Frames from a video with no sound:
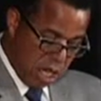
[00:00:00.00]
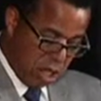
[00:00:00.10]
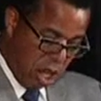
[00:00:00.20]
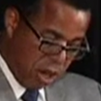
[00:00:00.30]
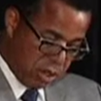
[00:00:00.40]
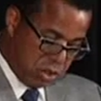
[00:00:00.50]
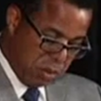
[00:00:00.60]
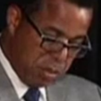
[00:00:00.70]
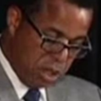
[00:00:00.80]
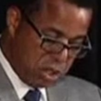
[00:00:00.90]
large
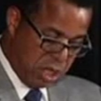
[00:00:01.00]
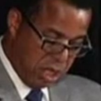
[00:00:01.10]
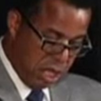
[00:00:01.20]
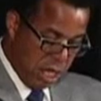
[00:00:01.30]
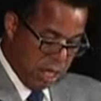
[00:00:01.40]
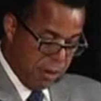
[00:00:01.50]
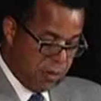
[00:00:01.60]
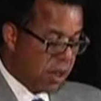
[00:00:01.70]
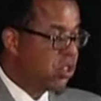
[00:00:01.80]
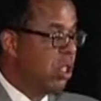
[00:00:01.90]

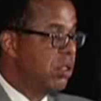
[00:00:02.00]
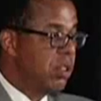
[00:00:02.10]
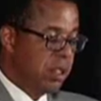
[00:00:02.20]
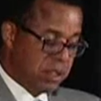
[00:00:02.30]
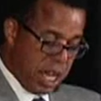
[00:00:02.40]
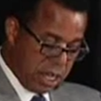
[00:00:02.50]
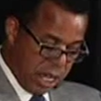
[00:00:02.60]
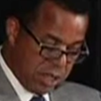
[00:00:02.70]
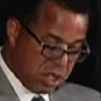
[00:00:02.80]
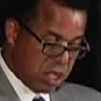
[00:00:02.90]
multi-function
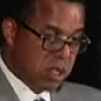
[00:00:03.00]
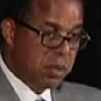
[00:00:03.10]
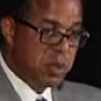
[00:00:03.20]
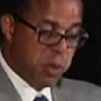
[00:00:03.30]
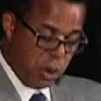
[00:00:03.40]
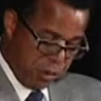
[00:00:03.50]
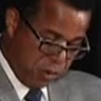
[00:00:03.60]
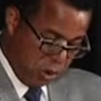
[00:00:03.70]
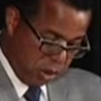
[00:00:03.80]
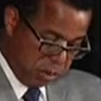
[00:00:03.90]
satellite systems more
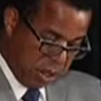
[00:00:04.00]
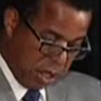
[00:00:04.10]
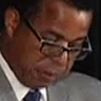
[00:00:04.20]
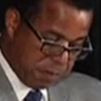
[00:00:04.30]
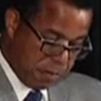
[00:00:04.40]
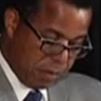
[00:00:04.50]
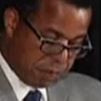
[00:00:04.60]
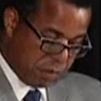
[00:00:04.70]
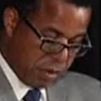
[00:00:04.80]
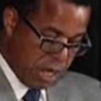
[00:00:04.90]
affordably.
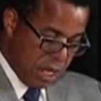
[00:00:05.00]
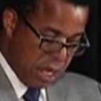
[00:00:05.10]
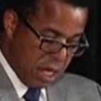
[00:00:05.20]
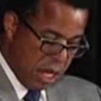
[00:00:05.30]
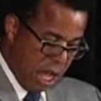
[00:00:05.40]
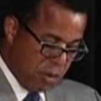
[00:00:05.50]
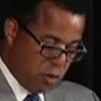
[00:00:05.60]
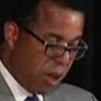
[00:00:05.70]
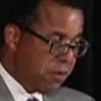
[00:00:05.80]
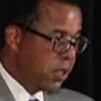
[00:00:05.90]
I
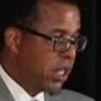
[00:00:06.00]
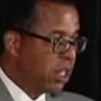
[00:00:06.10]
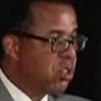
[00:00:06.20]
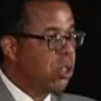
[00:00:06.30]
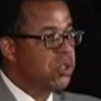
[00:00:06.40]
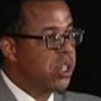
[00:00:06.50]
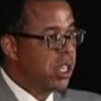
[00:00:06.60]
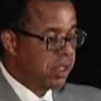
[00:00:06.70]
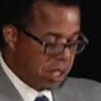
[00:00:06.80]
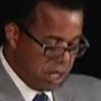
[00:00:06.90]
roughly associate